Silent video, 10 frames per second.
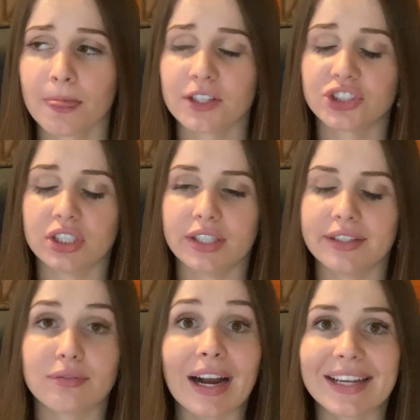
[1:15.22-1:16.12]
She
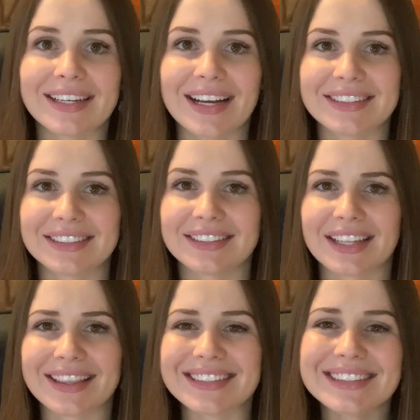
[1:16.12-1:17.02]
recognizes
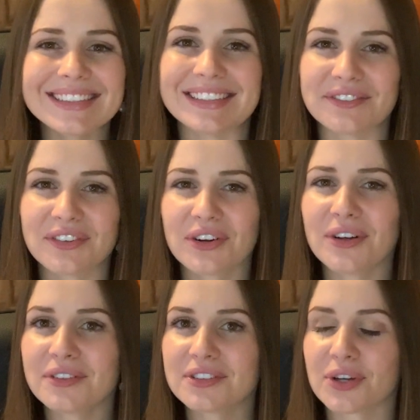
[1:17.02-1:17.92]
that this is
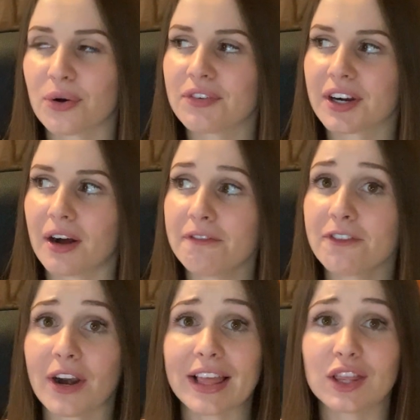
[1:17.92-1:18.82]
difficult to overcome
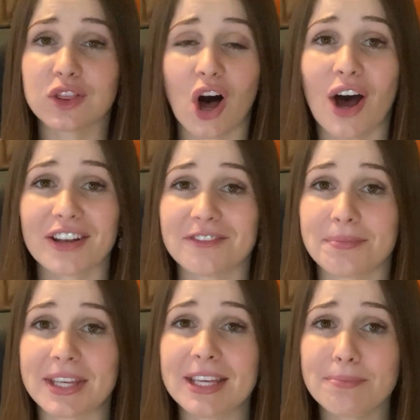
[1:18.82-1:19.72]
for a lot of
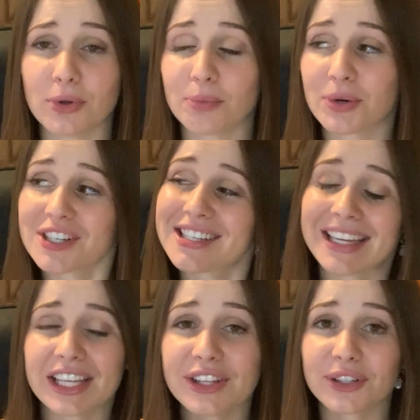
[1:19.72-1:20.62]
people,
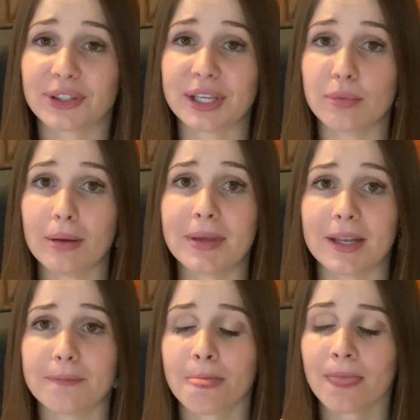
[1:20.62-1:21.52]
particularly
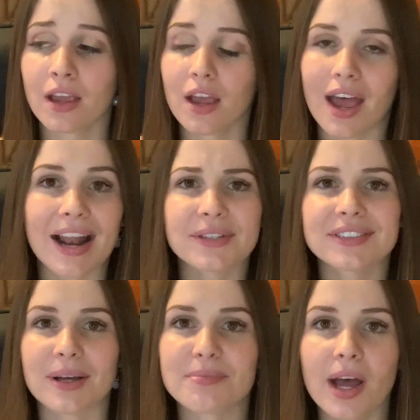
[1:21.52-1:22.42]
women, and how
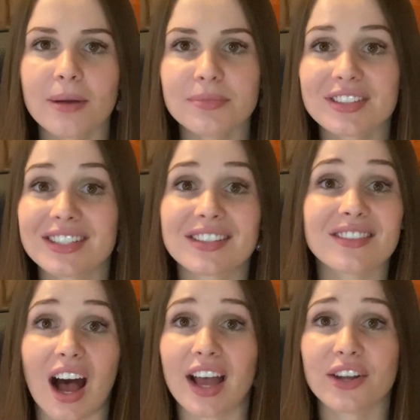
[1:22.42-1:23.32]
sometimes
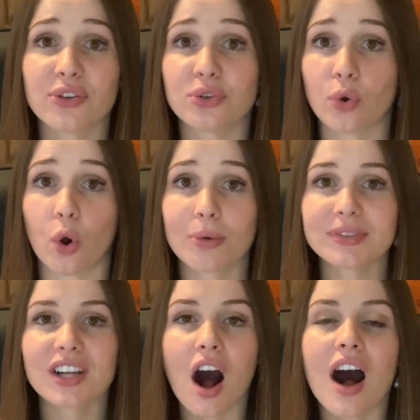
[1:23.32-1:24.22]
societal
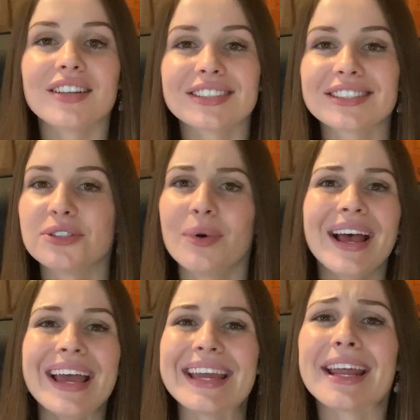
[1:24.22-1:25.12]
norms cause us to
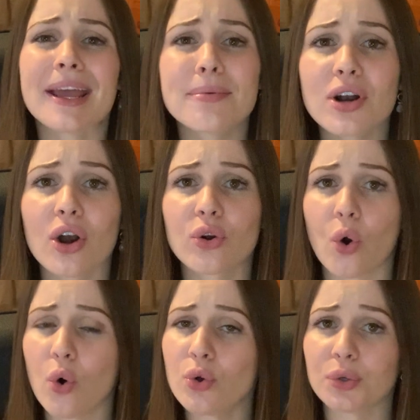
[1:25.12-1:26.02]
inhibit our
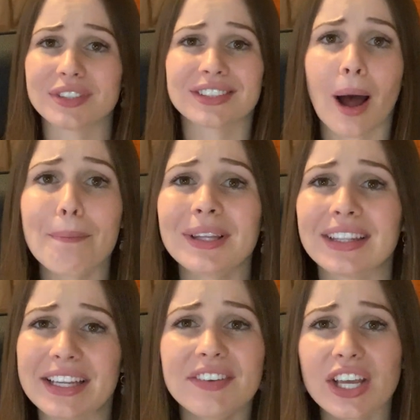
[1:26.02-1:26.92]
goals, stop
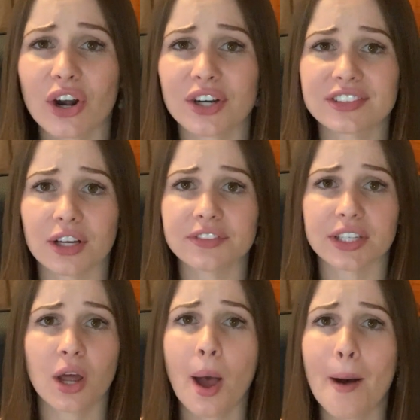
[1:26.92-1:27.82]
believing in ourselves,
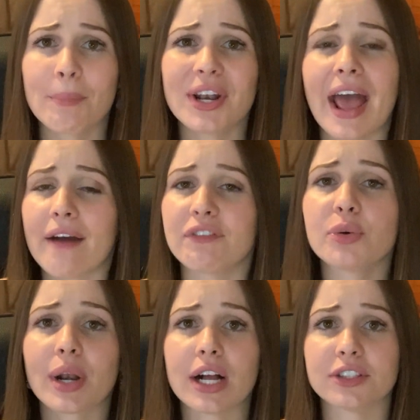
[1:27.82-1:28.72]
and put
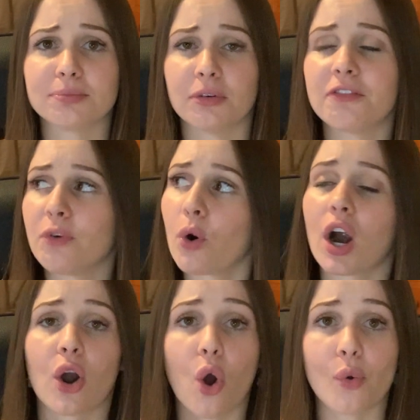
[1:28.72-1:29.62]
everyone else before
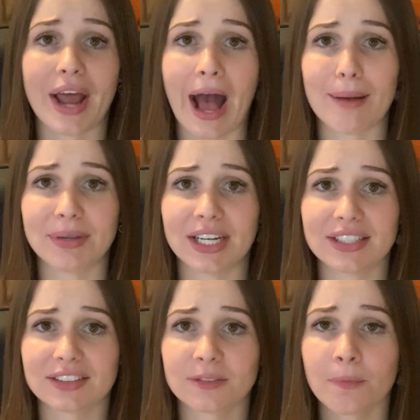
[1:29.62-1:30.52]
our own
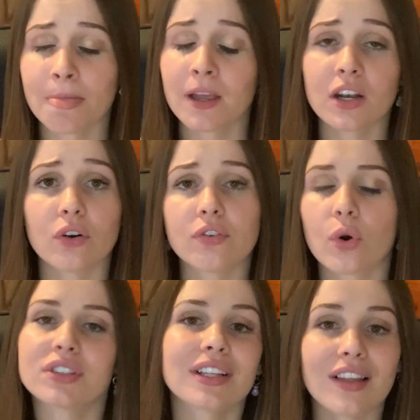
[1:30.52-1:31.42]
happiness. Now, of
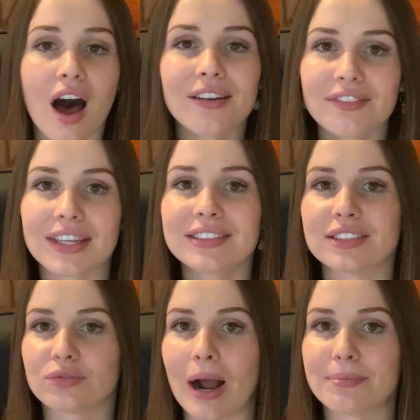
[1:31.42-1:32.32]
course, a lot of this
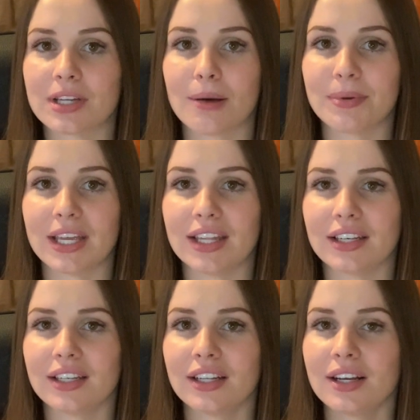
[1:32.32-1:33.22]
is wrapped up
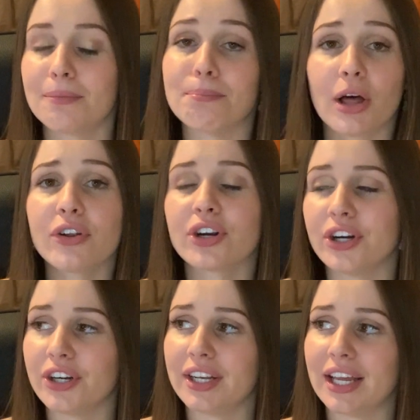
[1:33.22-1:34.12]
in
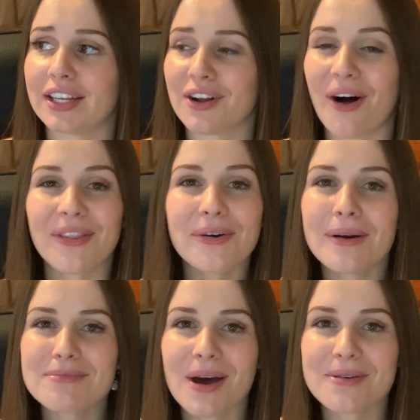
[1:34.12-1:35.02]
motherhood, and although
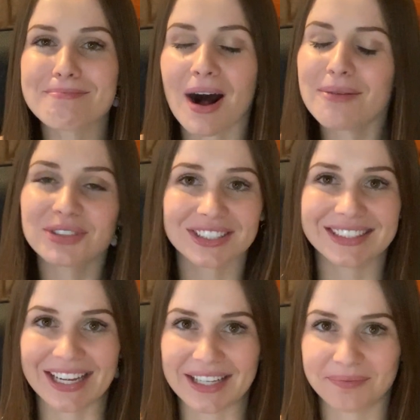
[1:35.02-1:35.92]
I'm not a mom just
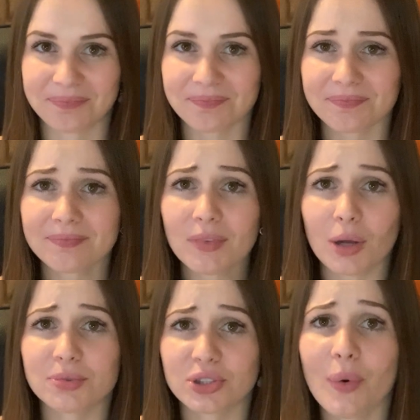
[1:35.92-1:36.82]
yet,
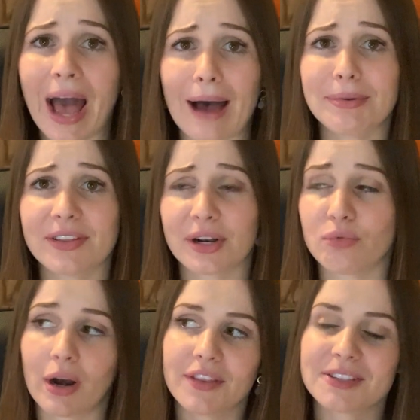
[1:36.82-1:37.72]
I'm so happy that I
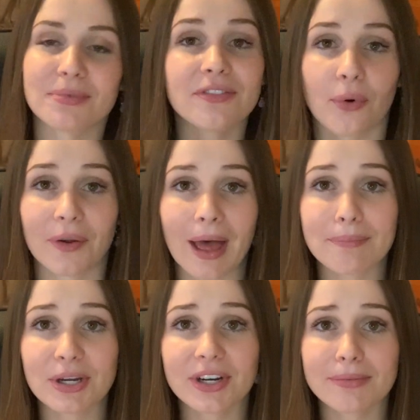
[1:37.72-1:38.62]
read this before that
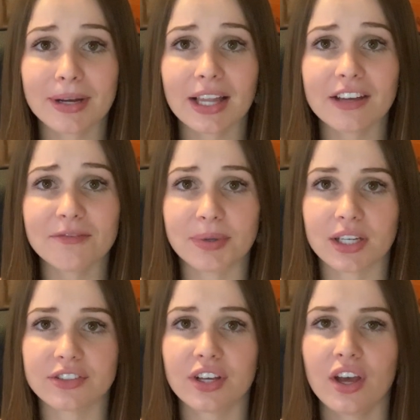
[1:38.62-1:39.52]
period in my life
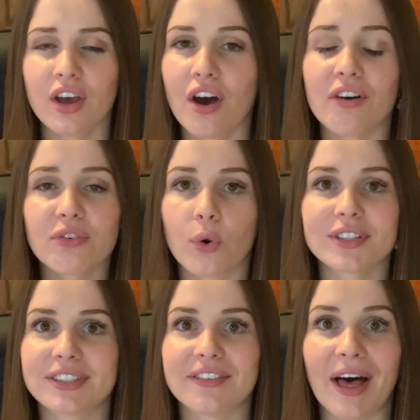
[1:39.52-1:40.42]
because, of
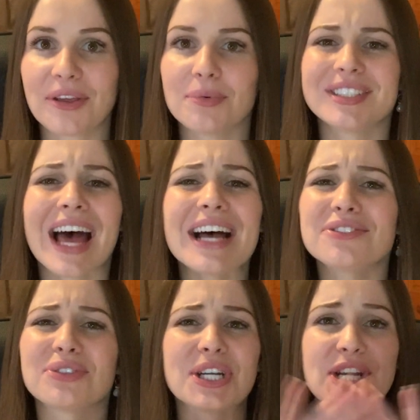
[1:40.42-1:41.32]
course, the value is
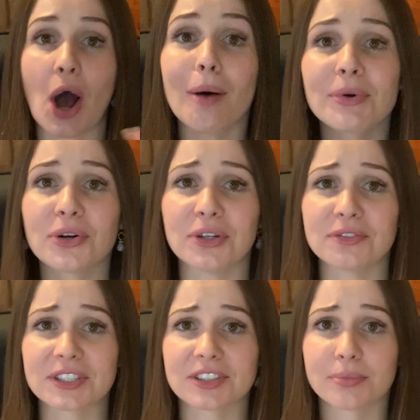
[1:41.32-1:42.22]
astronomical
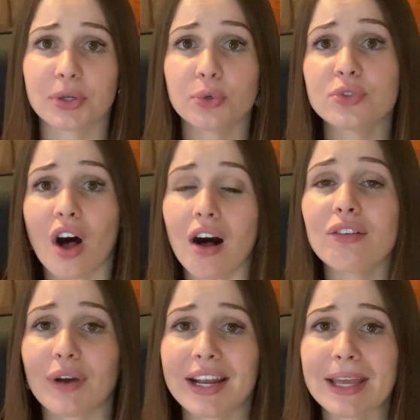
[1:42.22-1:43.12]
for someone who's
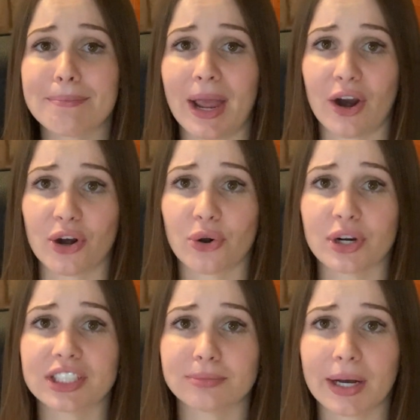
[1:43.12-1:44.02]
already a parent or
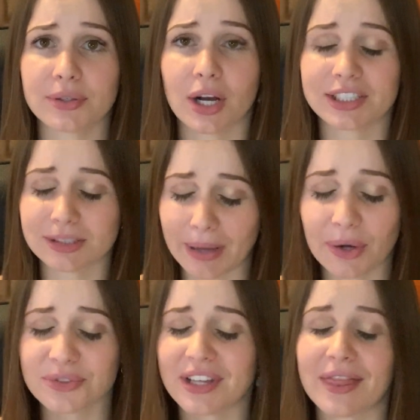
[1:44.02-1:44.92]
a
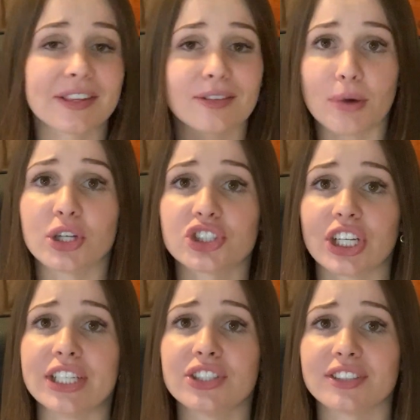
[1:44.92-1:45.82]
spouse and the small
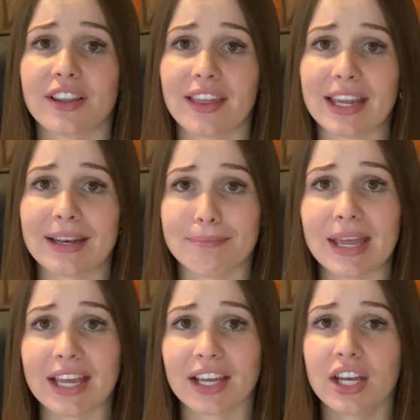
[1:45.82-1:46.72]
changes that they can
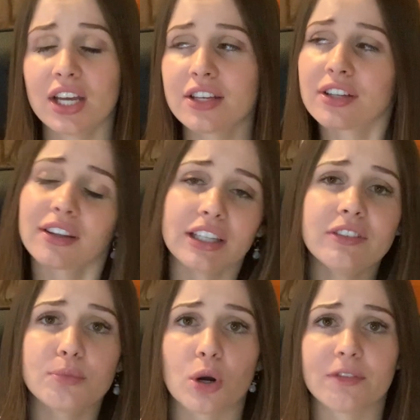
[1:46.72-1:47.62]
make to live
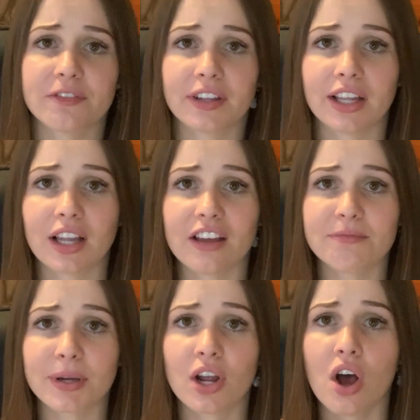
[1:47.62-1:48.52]
a more fulfilling life.
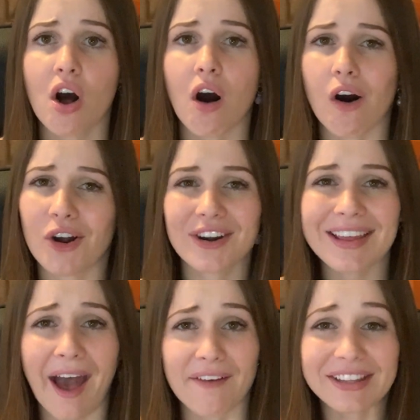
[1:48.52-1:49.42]
But already
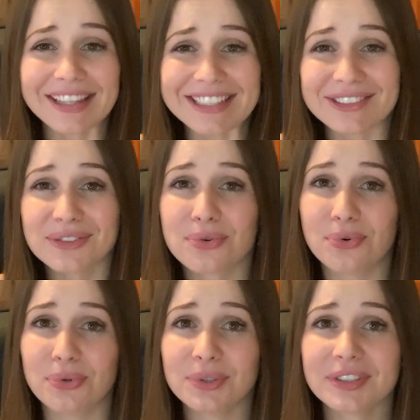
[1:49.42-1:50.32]
having these
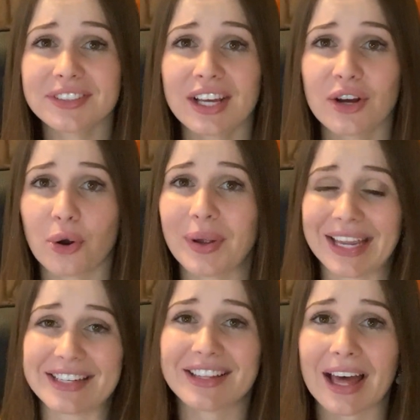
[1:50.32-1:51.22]
tools going
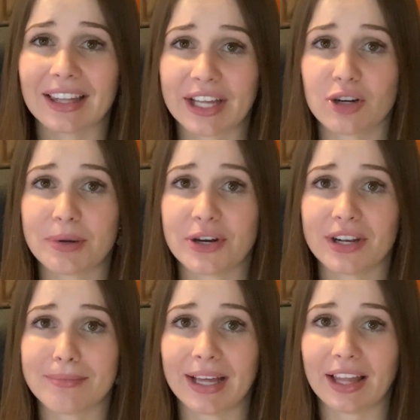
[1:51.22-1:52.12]
into that later period
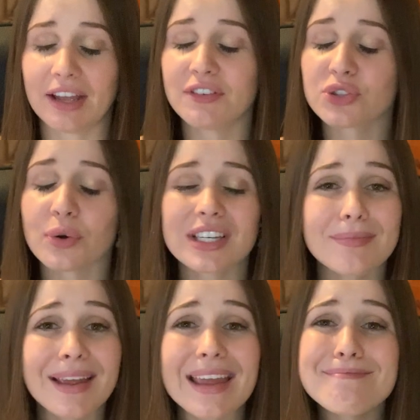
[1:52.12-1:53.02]
in my life is going to
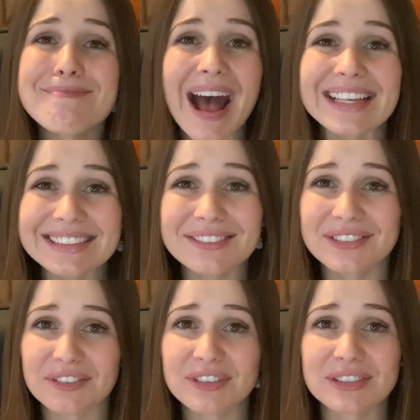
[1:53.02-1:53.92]
make a massive
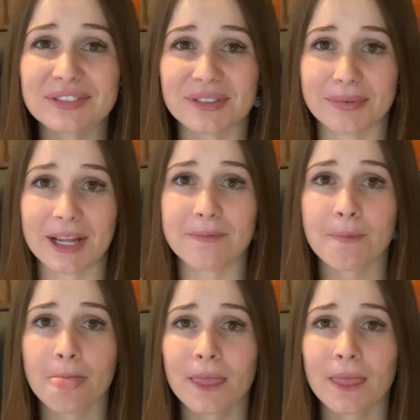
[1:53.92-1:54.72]
difference for me.